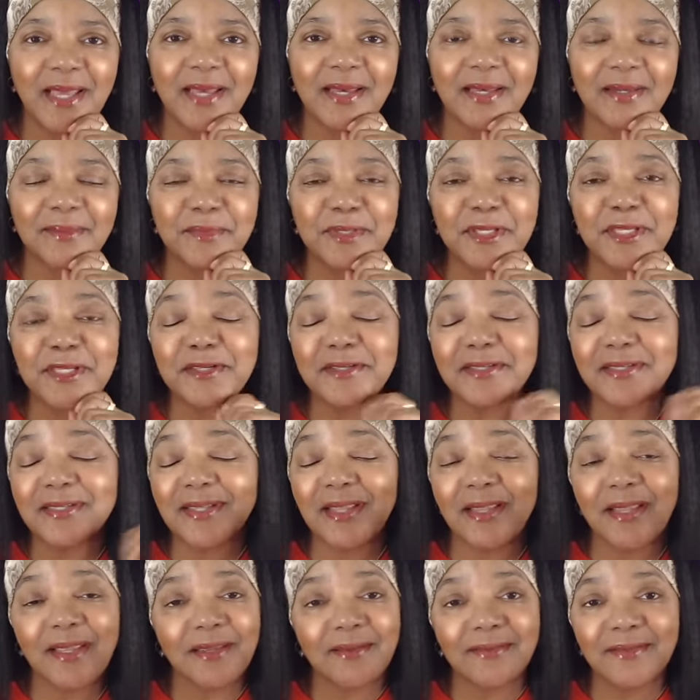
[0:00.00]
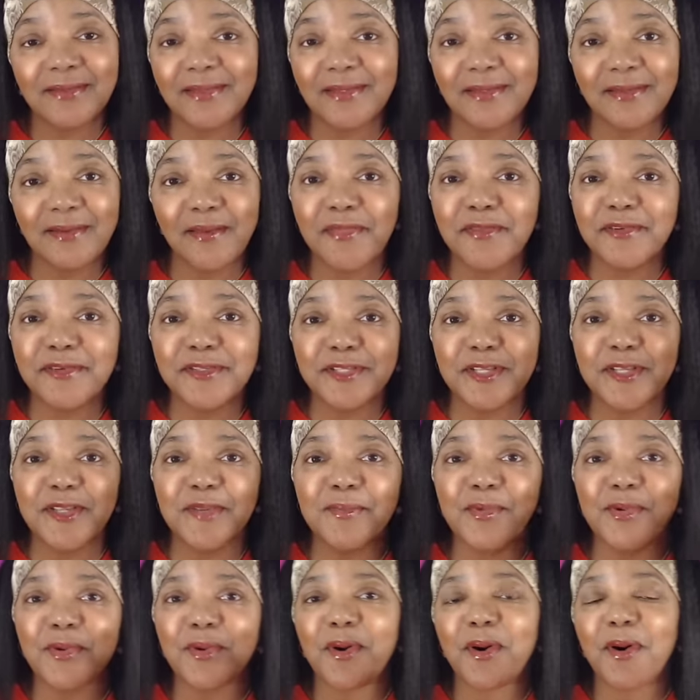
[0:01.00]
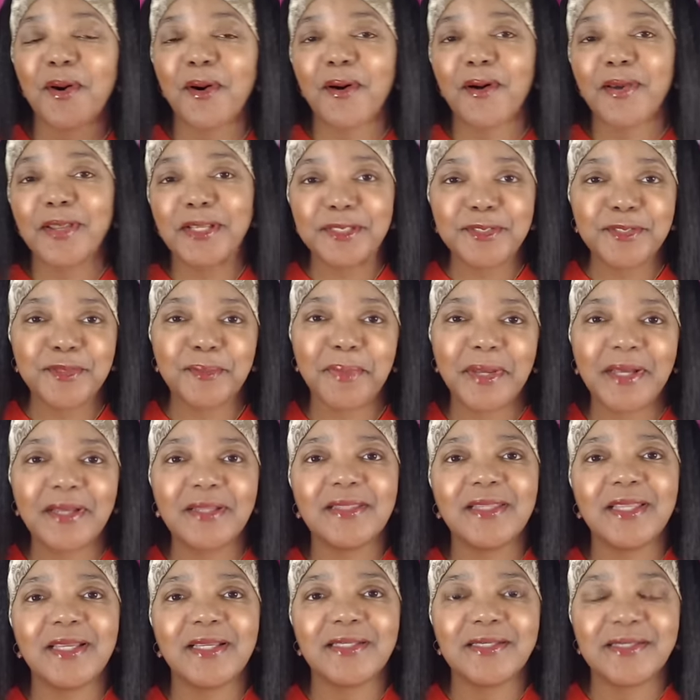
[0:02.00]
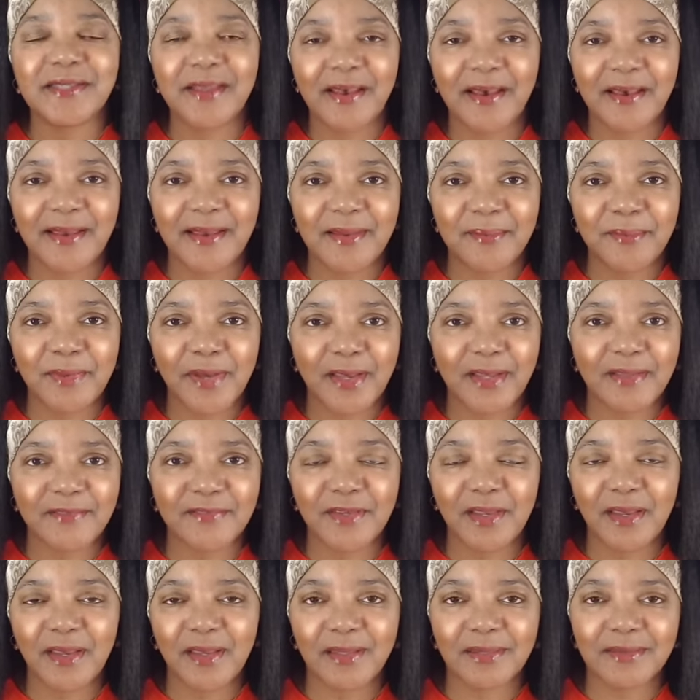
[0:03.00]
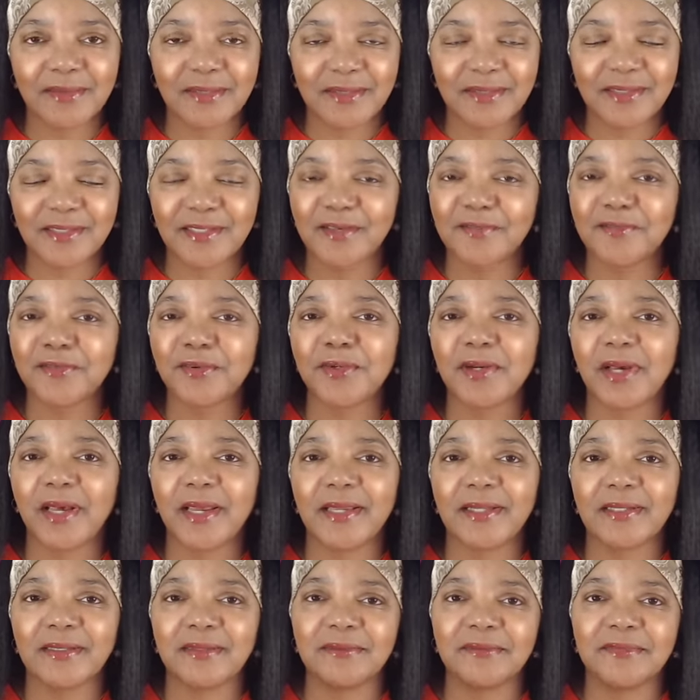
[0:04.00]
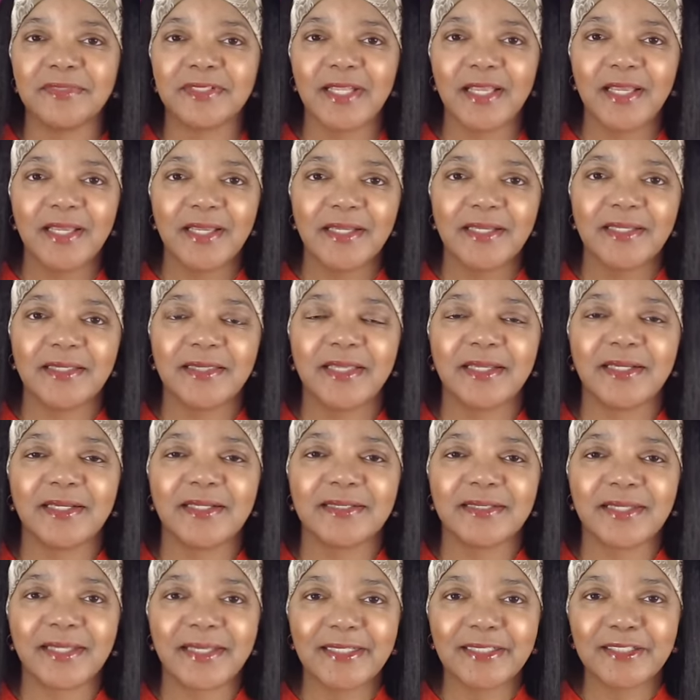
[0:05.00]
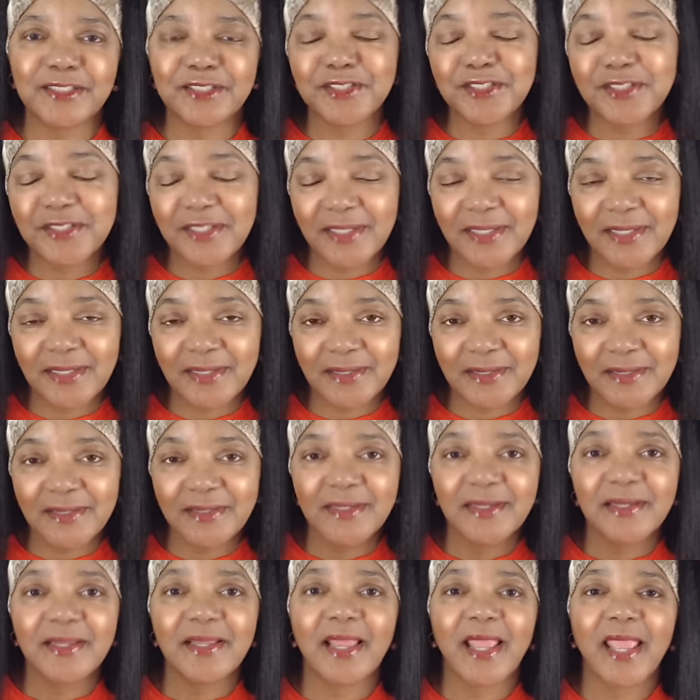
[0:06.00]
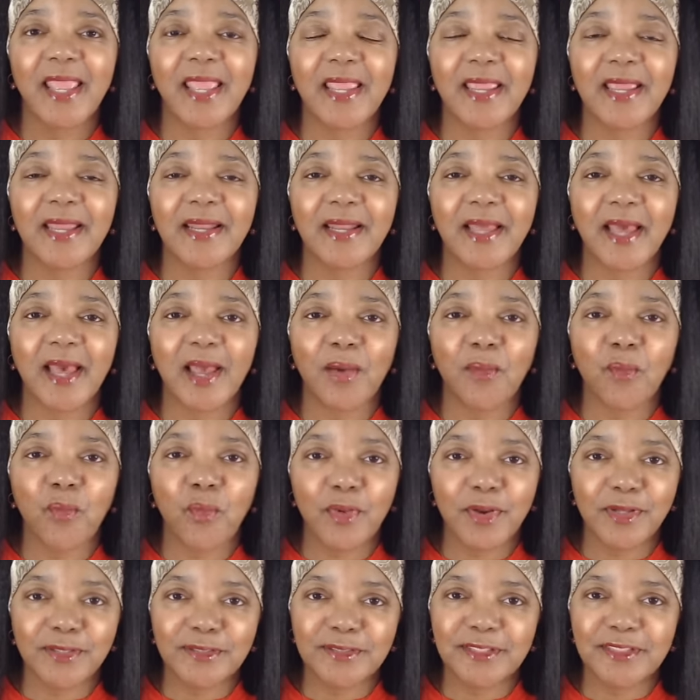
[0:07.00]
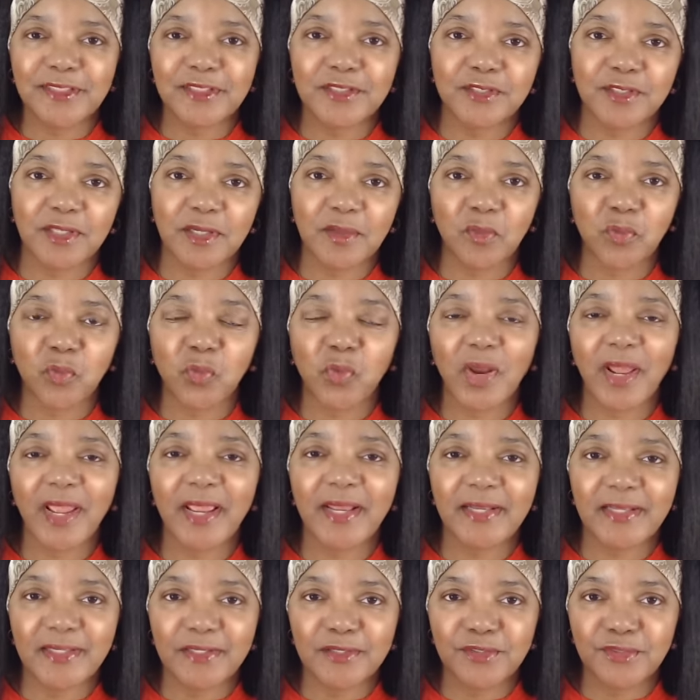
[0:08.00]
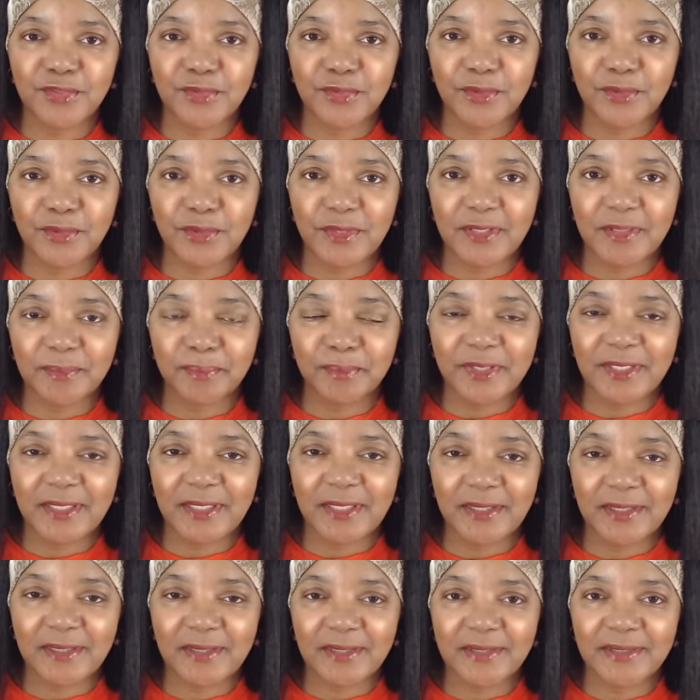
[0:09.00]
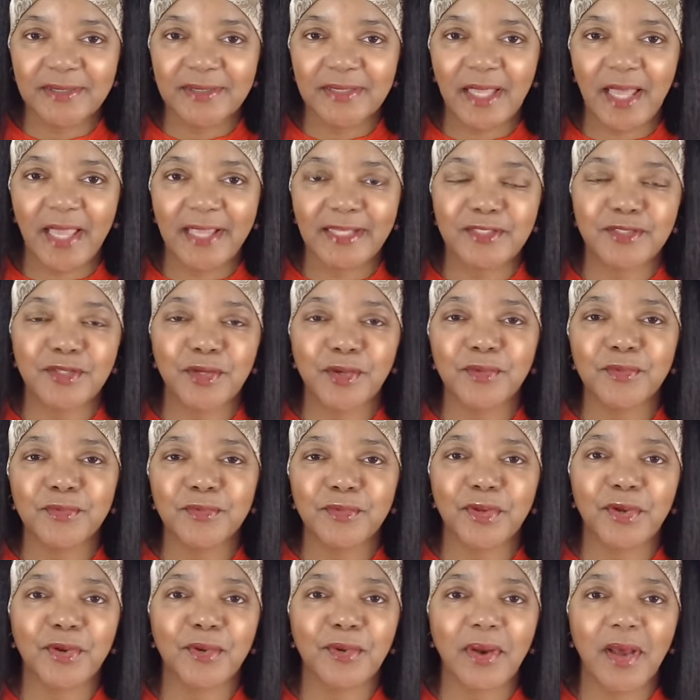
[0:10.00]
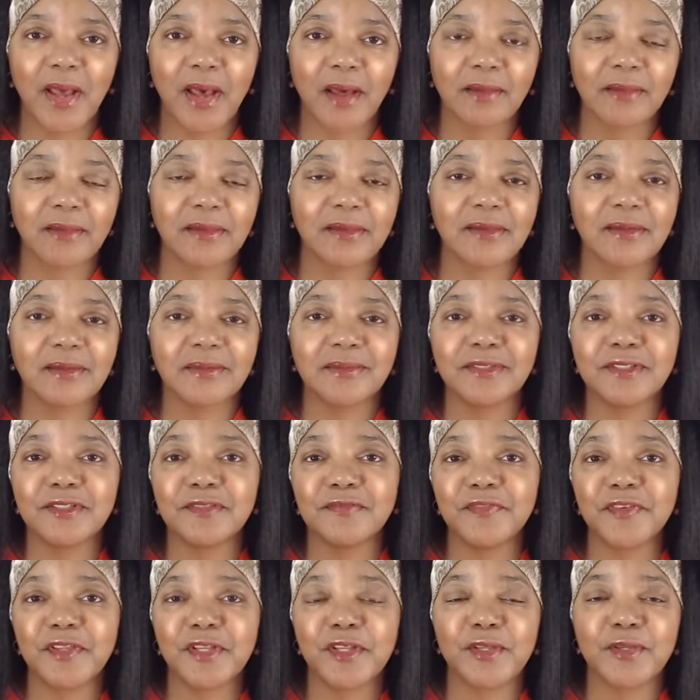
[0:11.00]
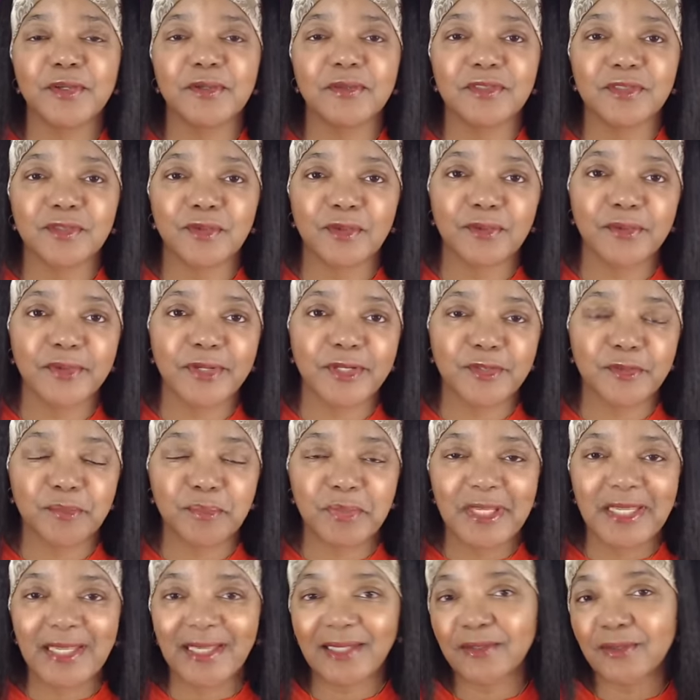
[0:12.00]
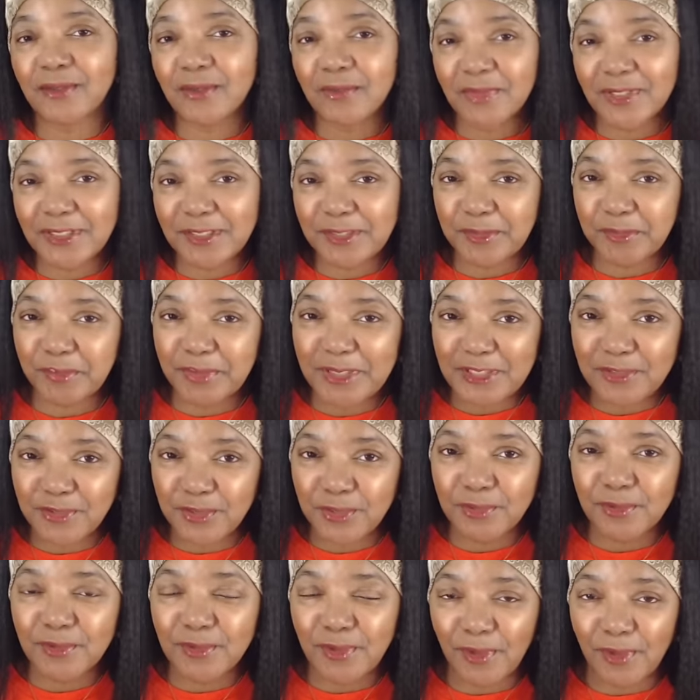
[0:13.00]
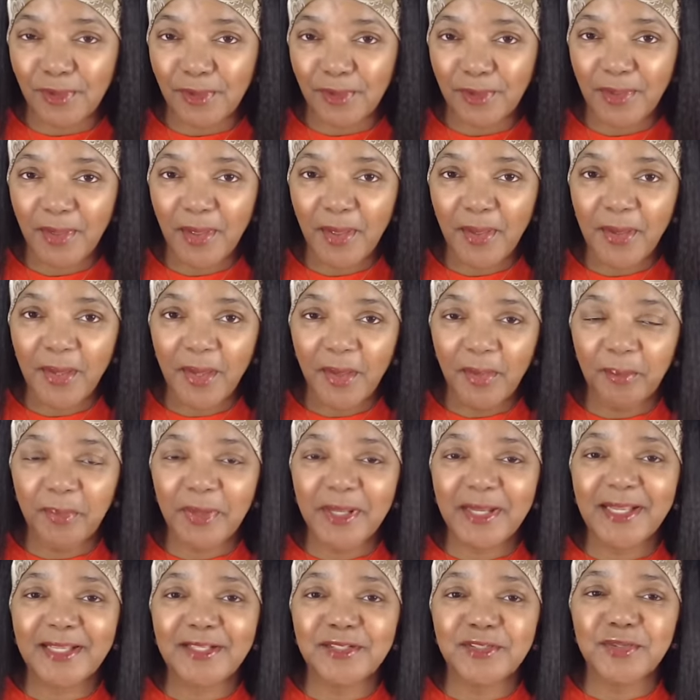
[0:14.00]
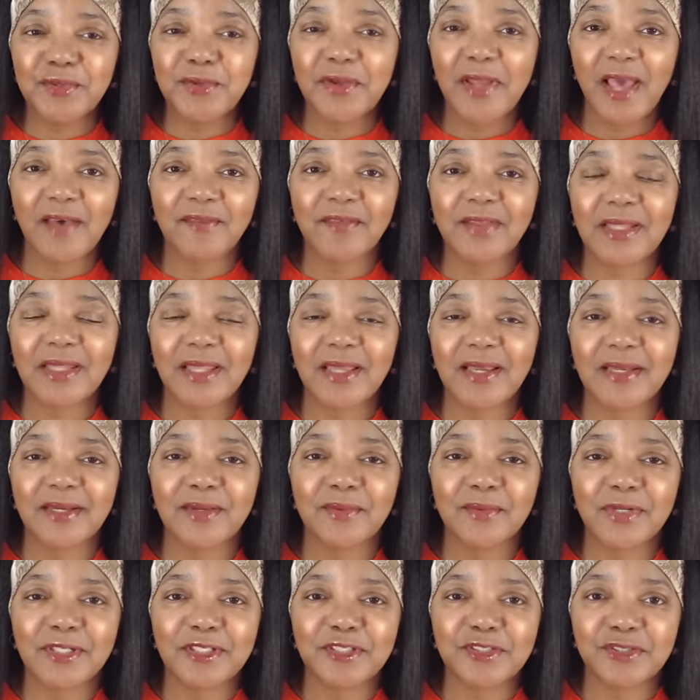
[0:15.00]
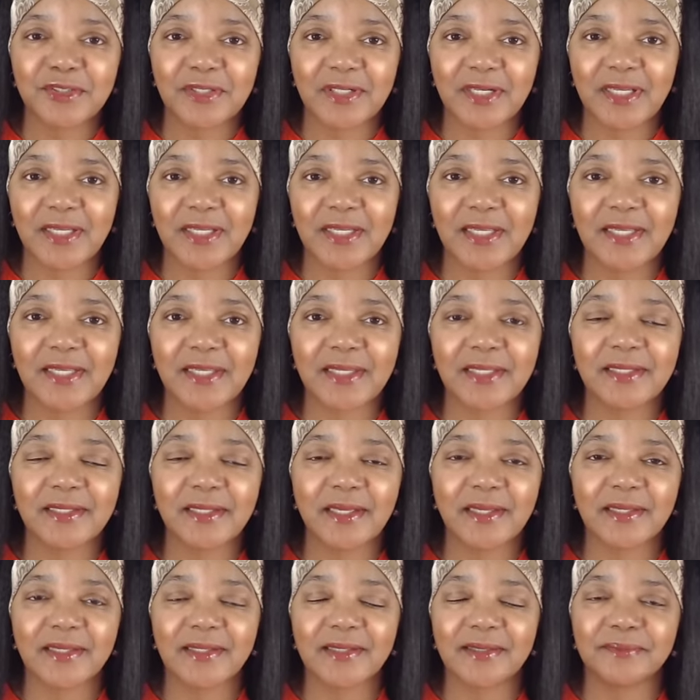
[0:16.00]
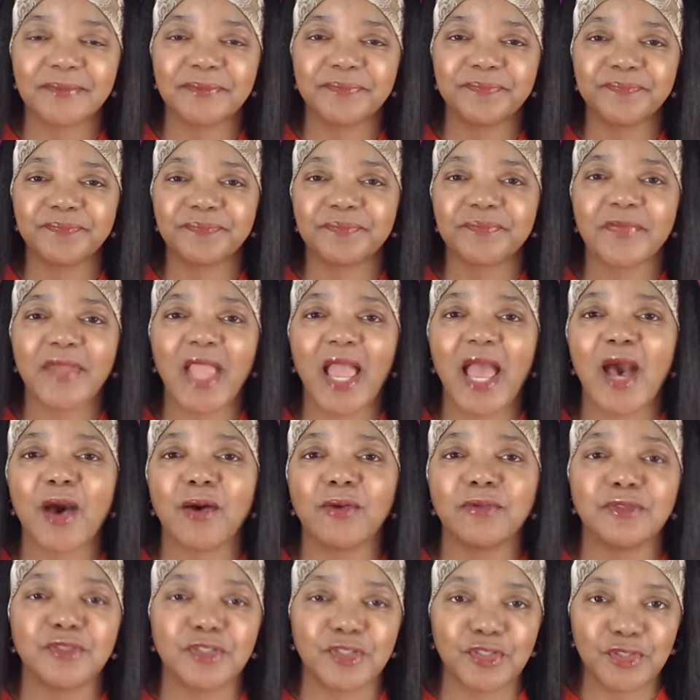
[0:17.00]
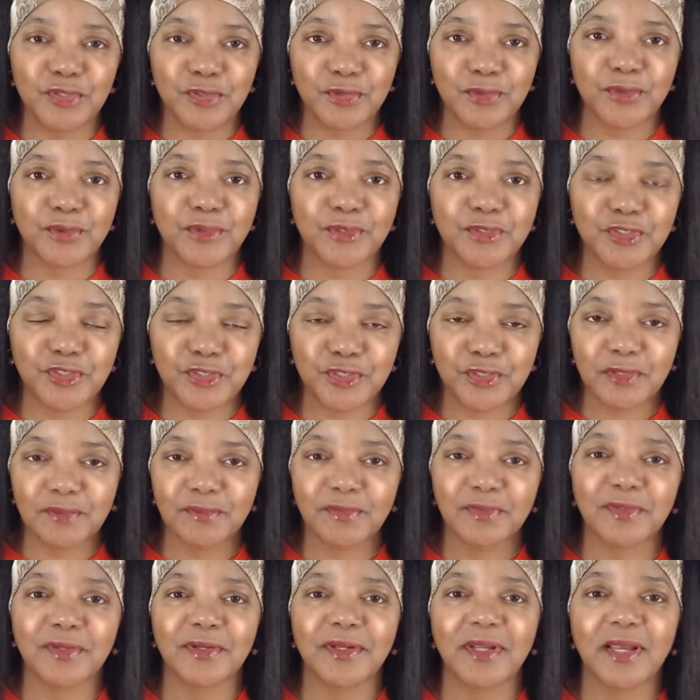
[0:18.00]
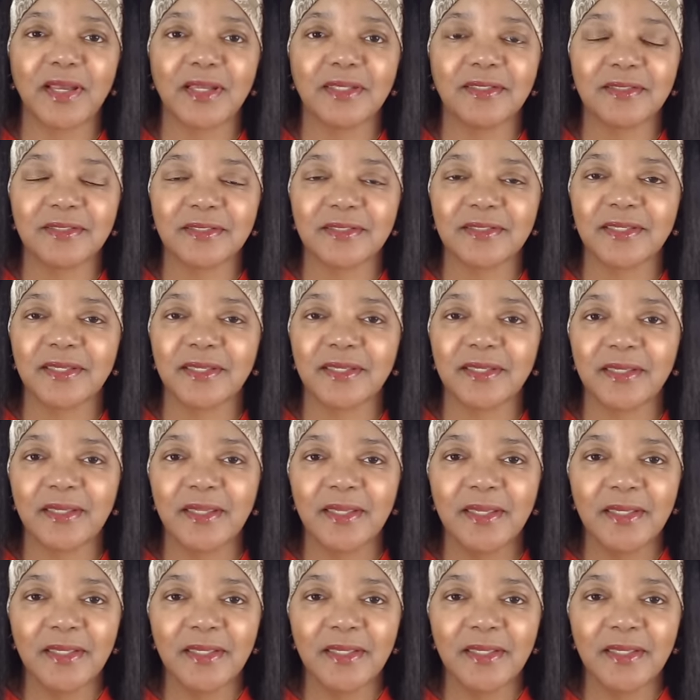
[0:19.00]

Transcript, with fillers: I'm here today with another Temu haul. It's about that time. I've got several items that I'd like to share and I want to jump right into it because I don't know how long this video is going to be. I don't want it to be too long, but I do have a lot I want to try and get um, out to you and share with you guys today.